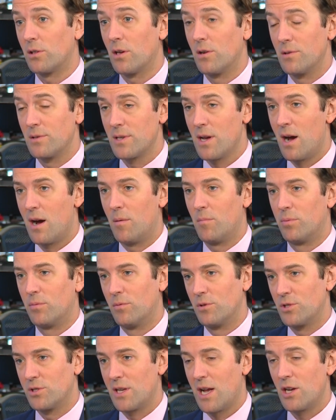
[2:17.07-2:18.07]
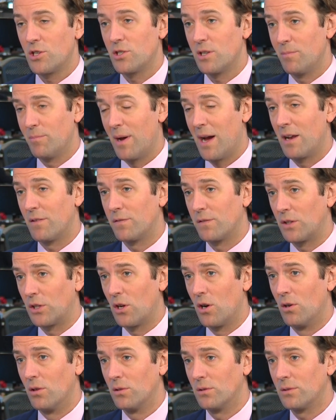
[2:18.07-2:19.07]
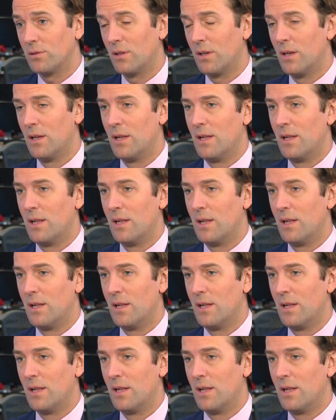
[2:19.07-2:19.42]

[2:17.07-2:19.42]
goes up, which is actually bad for gold.